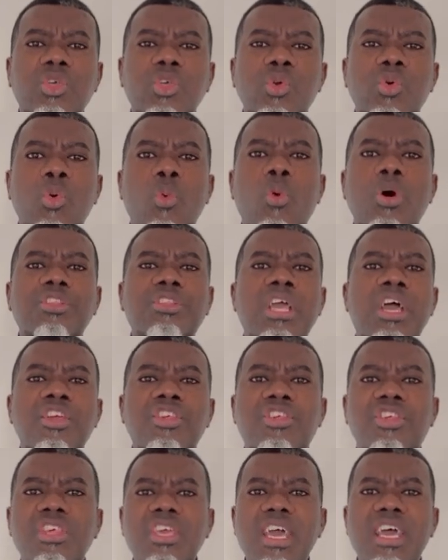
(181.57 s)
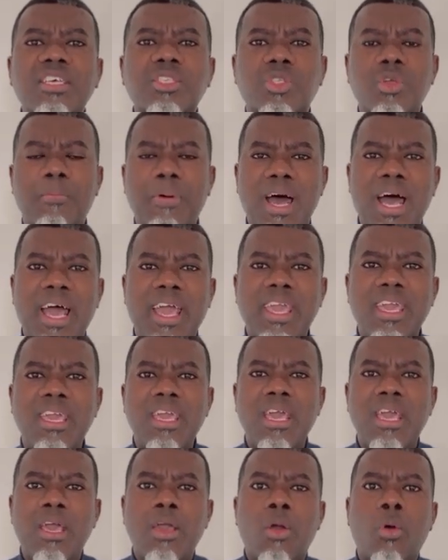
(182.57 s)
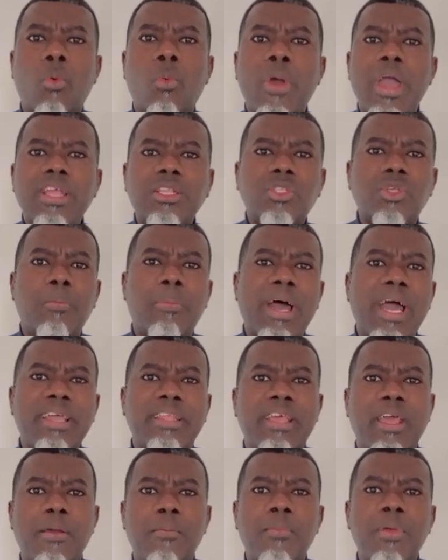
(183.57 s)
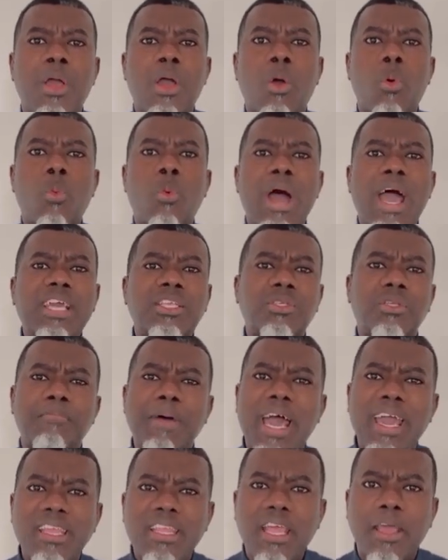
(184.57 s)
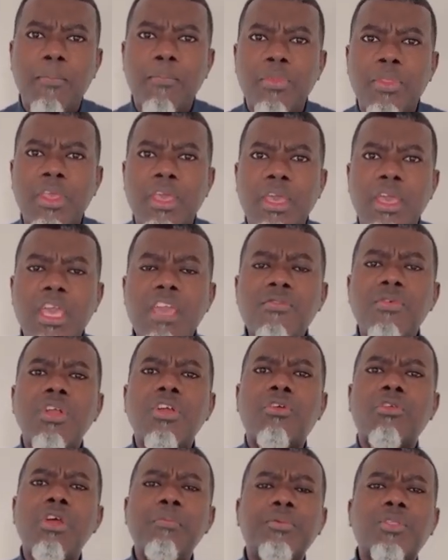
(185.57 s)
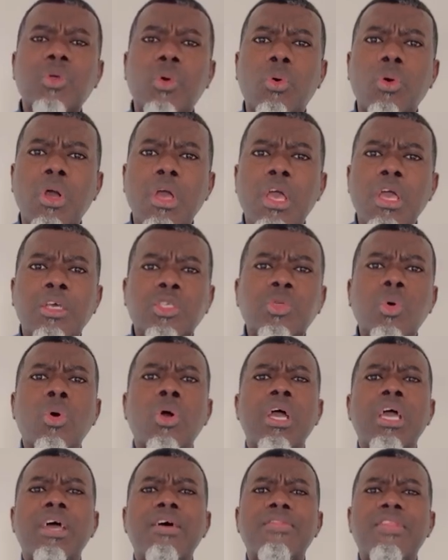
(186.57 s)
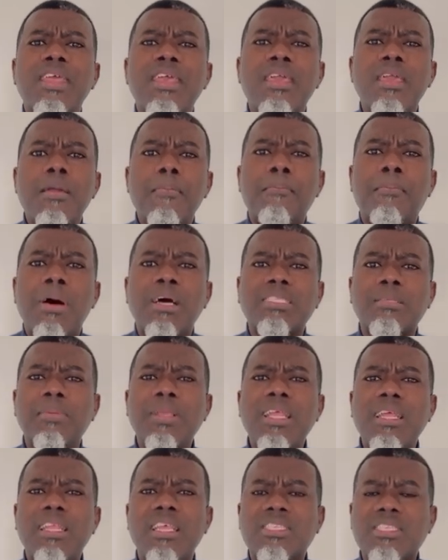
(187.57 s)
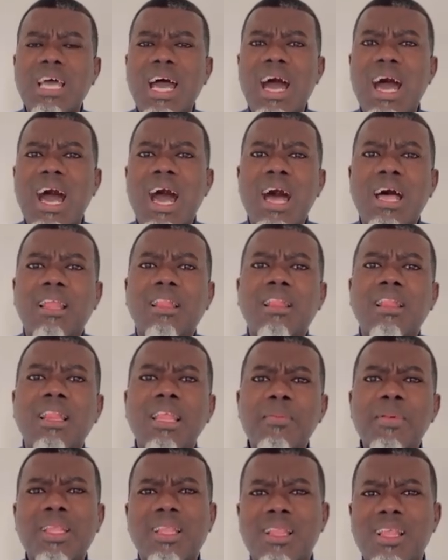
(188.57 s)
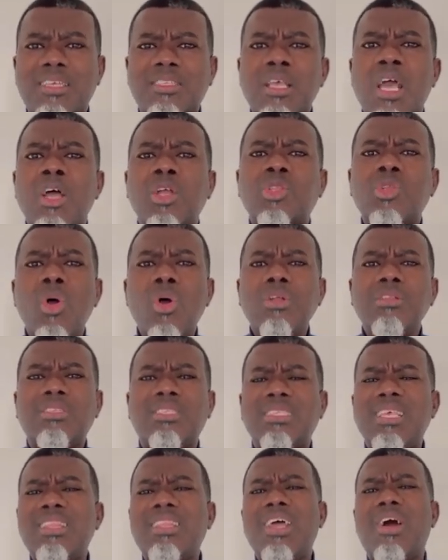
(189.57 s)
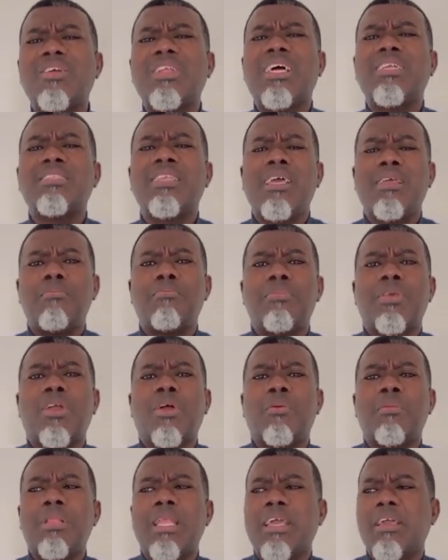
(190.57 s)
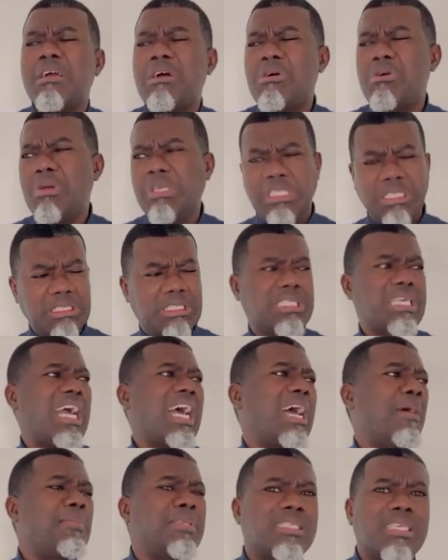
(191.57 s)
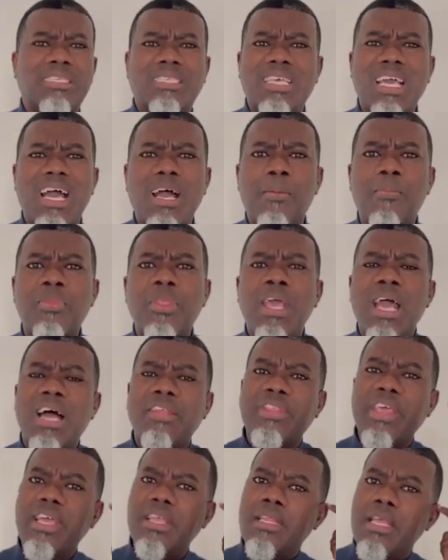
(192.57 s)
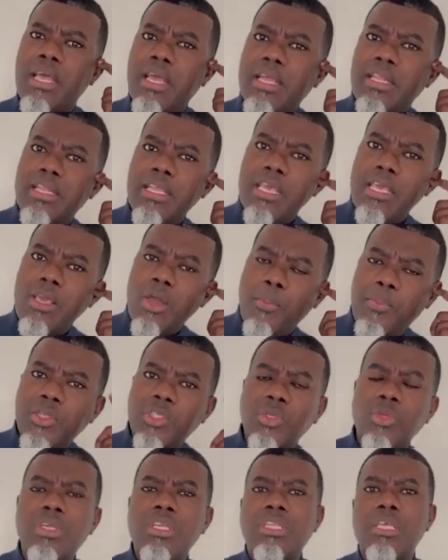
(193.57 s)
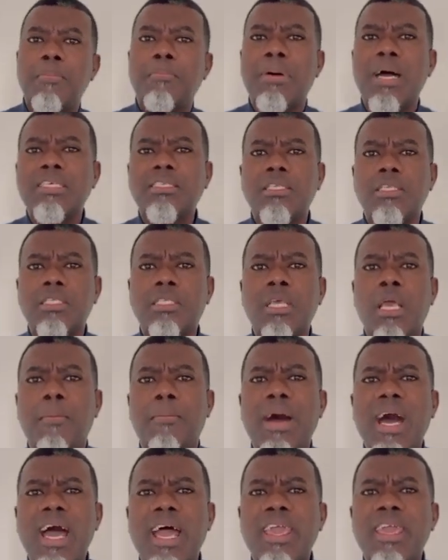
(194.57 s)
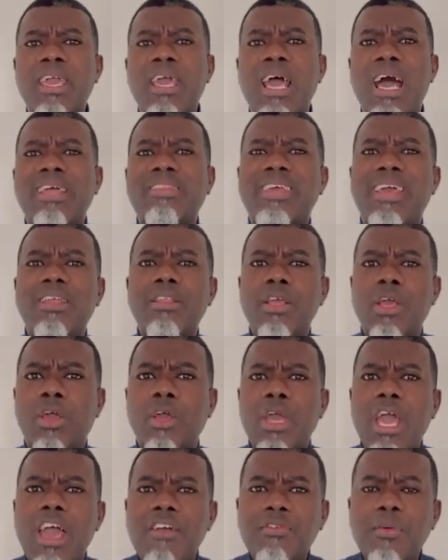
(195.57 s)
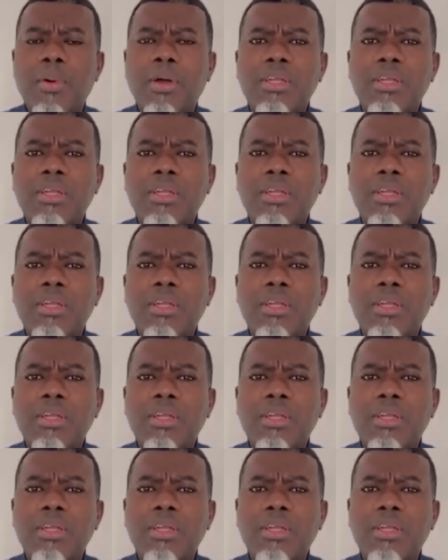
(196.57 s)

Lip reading: to you what shares to buy, when to buy them, why to buy them, even crypto. So the possibilities are limitless. Don't sit down and then become like, oh, it's a scam. And then the opportunity passes by and then a